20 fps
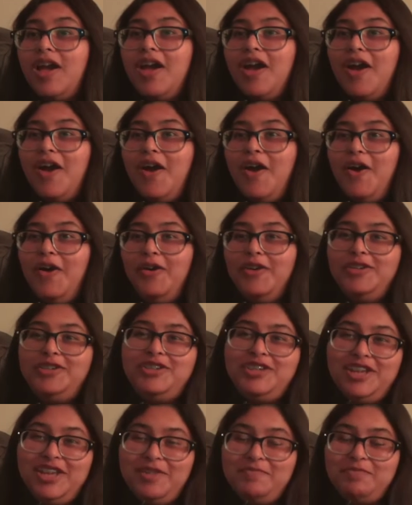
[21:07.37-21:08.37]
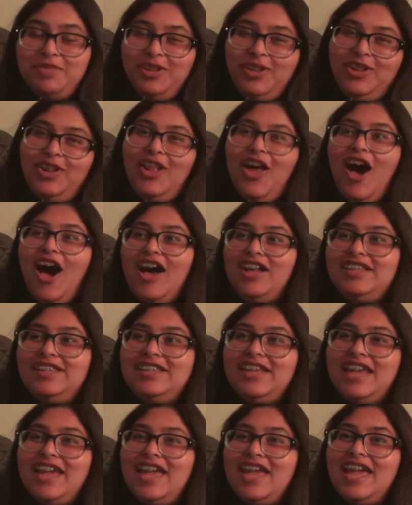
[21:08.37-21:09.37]
Oh, she
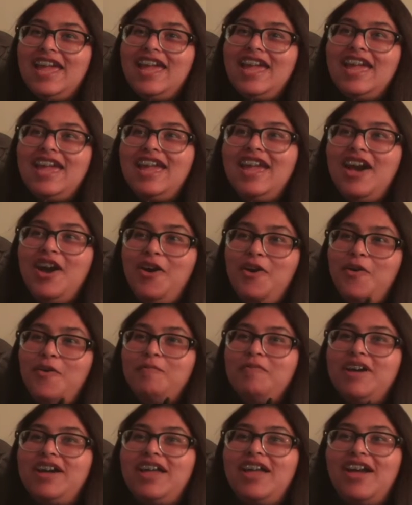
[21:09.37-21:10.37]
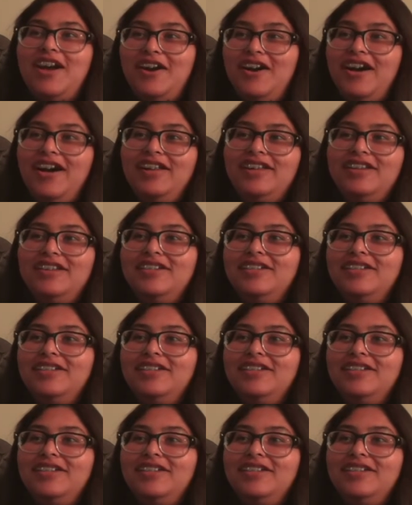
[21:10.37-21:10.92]
plotting. Oh my god